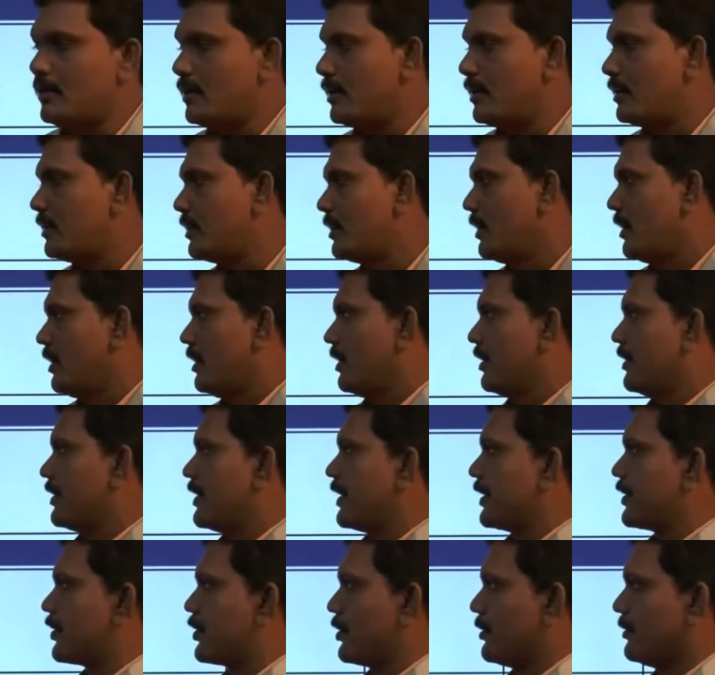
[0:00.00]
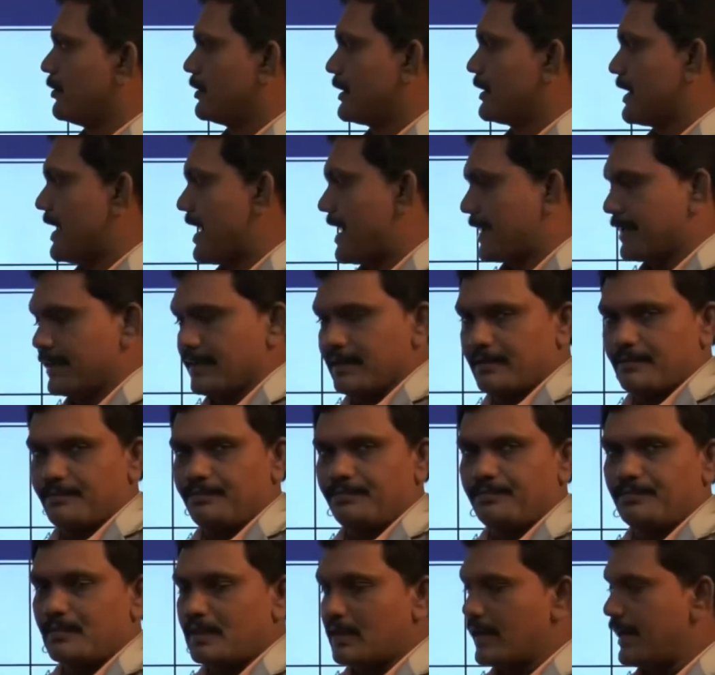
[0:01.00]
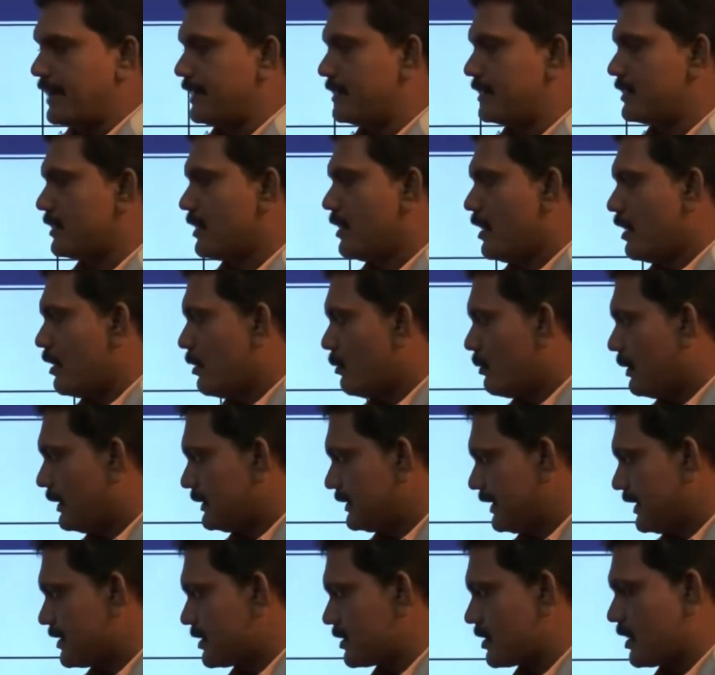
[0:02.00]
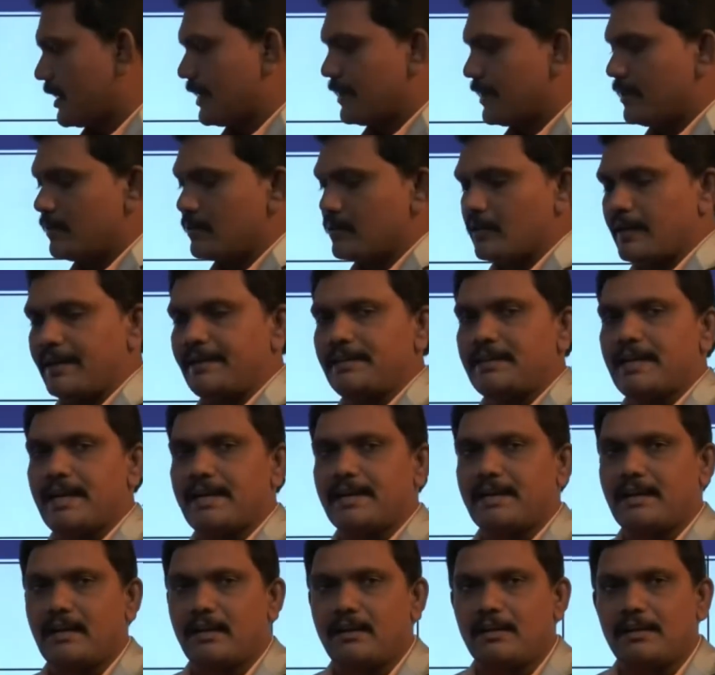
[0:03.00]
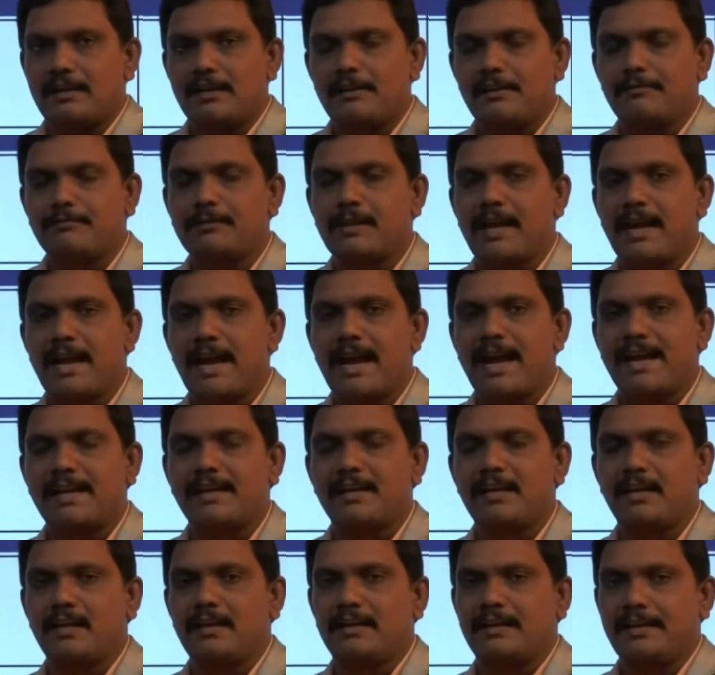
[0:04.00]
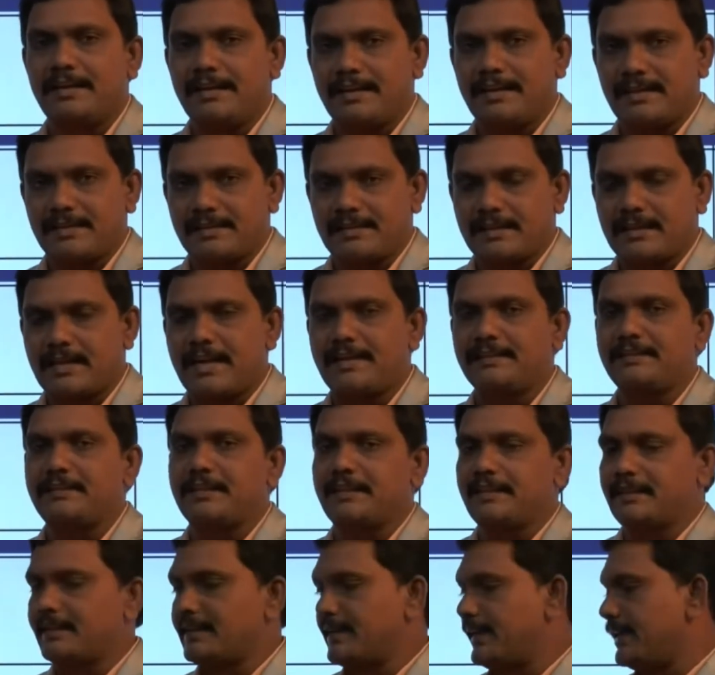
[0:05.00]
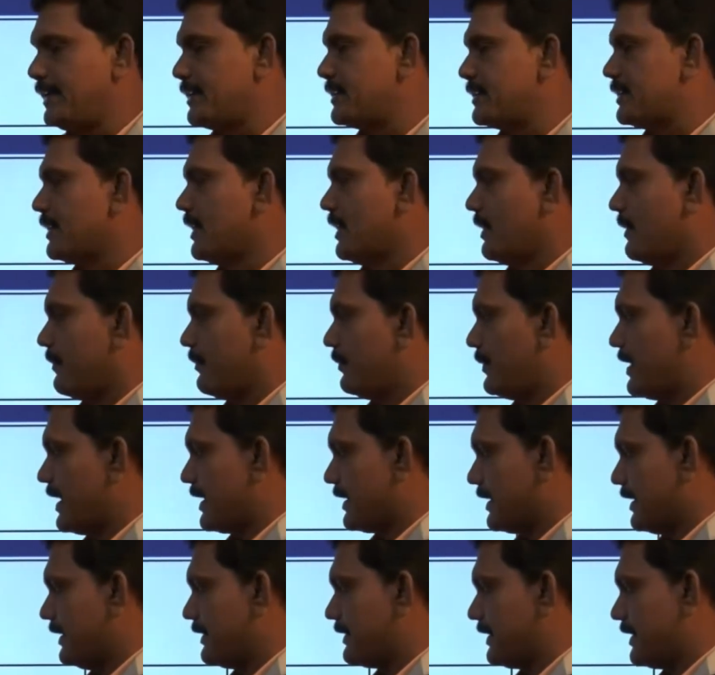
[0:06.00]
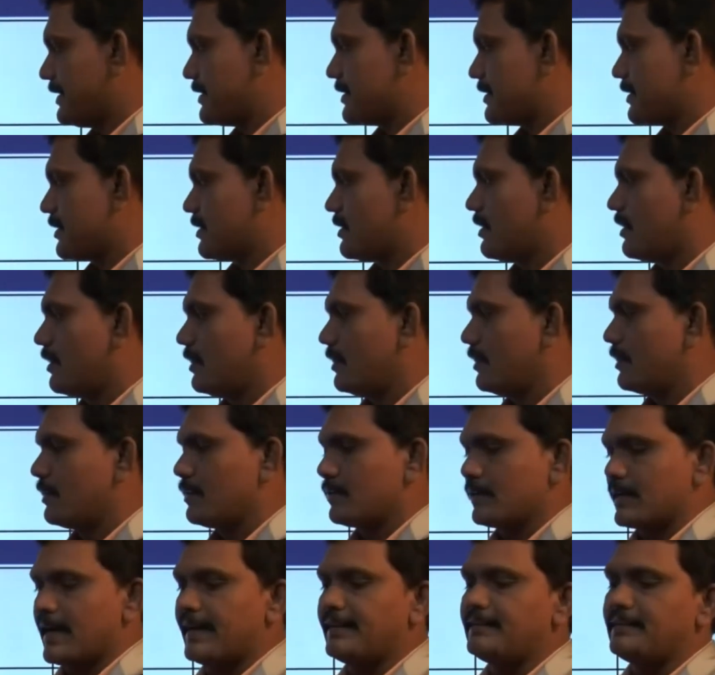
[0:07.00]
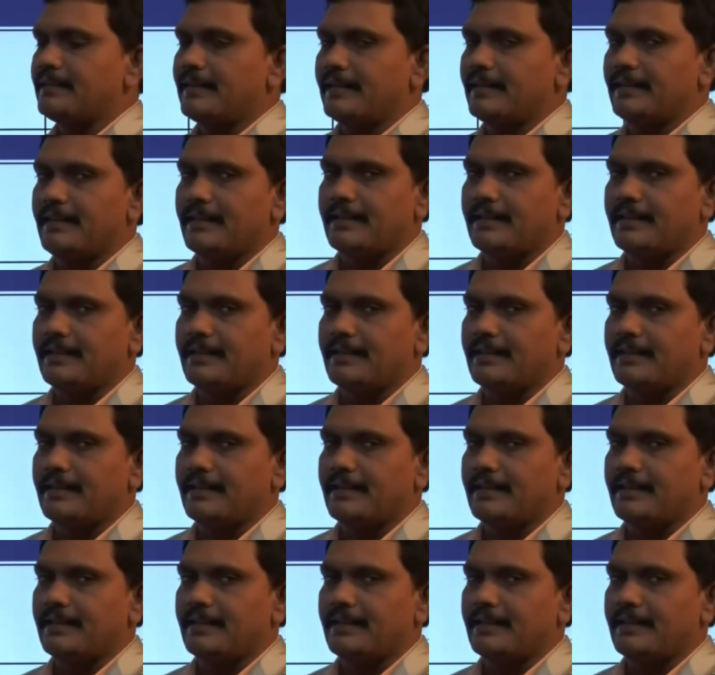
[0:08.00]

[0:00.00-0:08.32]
called acute angle, right? What is called right angle? If the angle is 90 degrees, then it is called 90